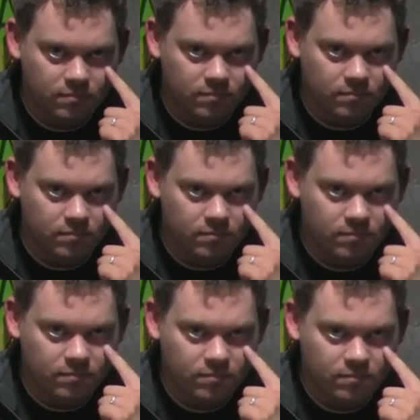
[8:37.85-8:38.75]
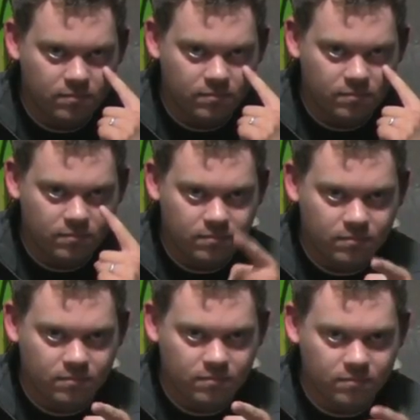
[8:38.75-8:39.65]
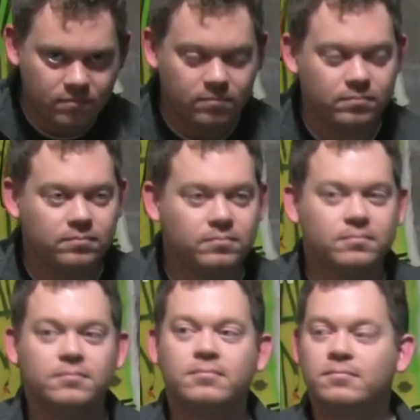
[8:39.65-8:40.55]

No words are spoken by the person on screen.